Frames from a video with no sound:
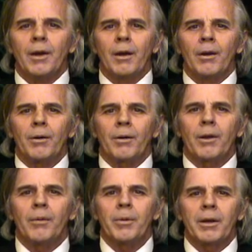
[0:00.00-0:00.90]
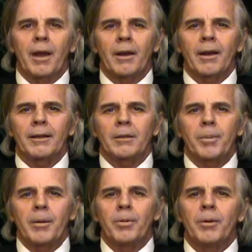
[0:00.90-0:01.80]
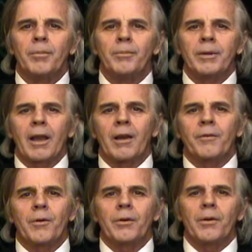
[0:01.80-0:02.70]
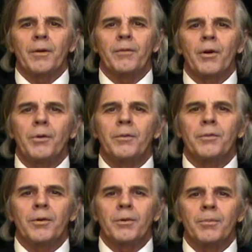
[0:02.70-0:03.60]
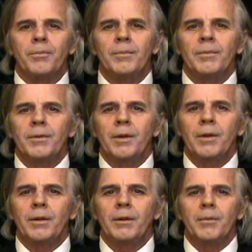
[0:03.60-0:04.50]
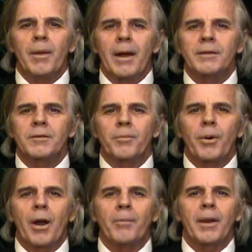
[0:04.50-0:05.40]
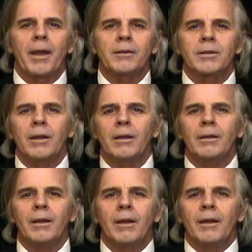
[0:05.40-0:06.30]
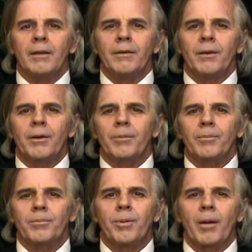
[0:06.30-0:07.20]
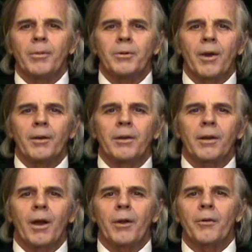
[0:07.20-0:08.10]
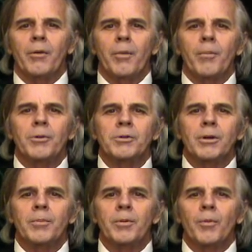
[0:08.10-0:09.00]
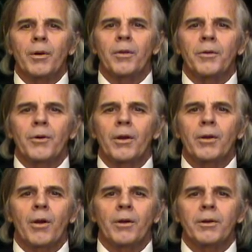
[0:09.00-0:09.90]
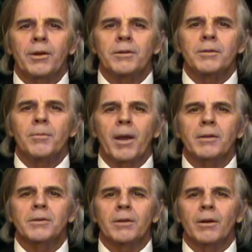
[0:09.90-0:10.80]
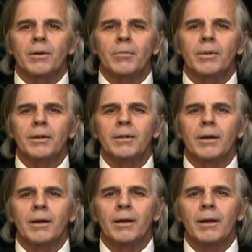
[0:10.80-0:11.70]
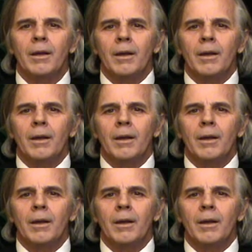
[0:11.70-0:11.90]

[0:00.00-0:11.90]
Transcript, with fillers: are going to be kind of like the people in California that voted for the demise of Prop nineteen. They're probably trying to get honorary membership in one of the drug cartels in Mexico, but uh,